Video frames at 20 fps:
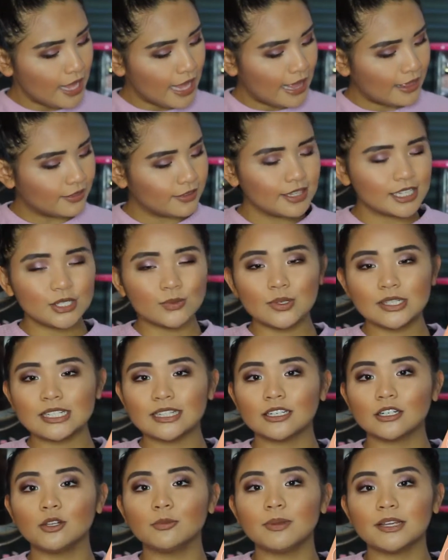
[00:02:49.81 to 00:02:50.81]
And then this one's a
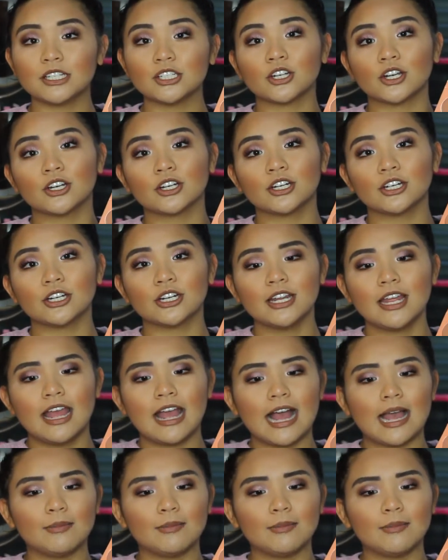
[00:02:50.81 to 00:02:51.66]
little bit darker.